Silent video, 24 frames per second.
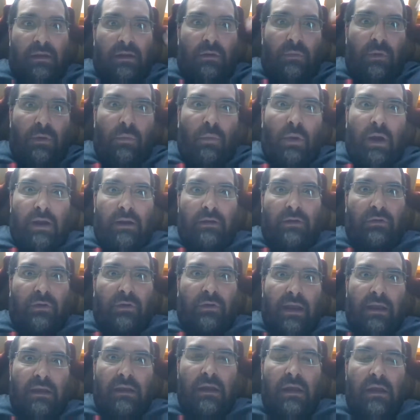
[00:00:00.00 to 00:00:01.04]
We want to
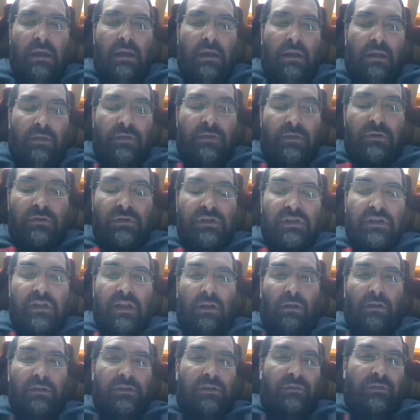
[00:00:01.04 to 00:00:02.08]
create those
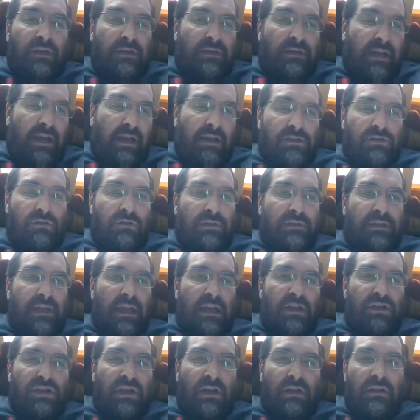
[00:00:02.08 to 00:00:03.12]
skills of
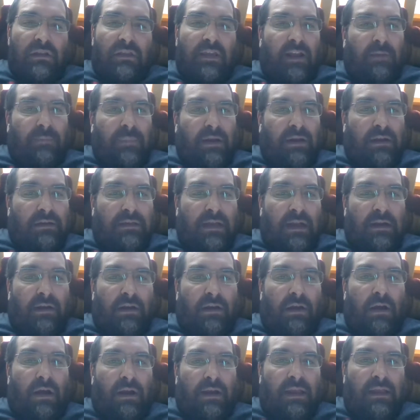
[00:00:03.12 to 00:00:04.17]
contextualization, think about intended
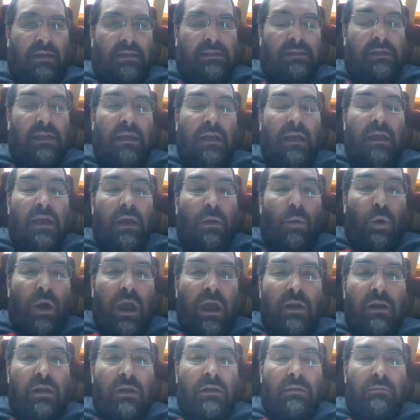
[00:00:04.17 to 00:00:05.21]
audience
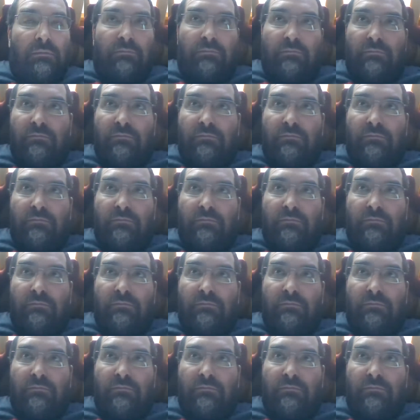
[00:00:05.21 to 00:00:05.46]
and